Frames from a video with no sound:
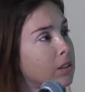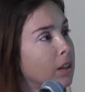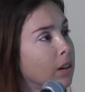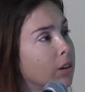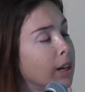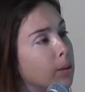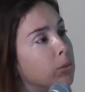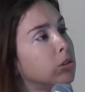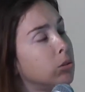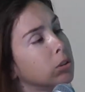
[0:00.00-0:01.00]
They're
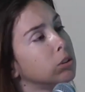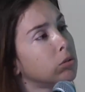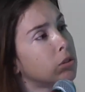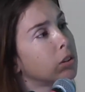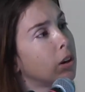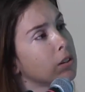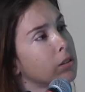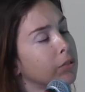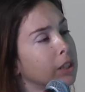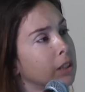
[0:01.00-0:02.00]
able to reduce the cost
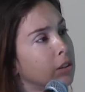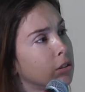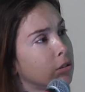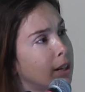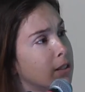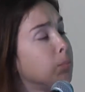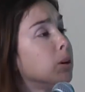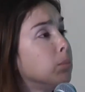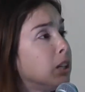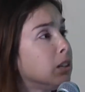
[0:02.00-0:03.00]
of clinical trials
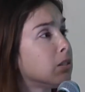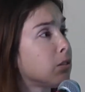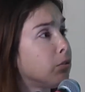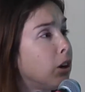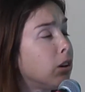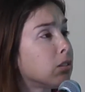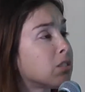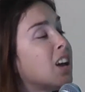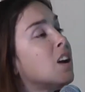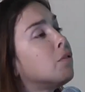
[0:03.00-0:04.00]
by millions of
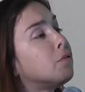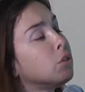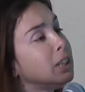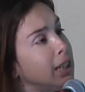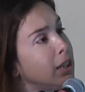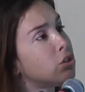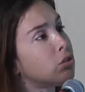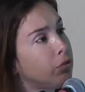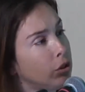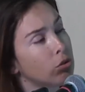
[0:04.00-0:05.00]
dollars for
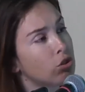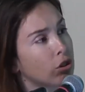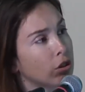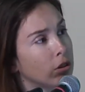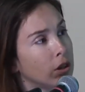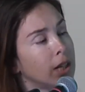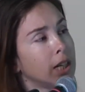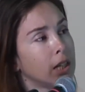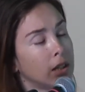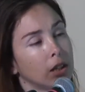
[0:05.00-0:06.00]
each future
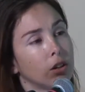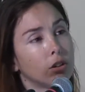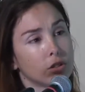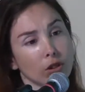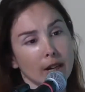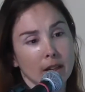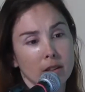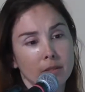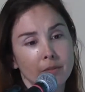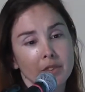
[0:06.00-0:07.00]
clinical trial.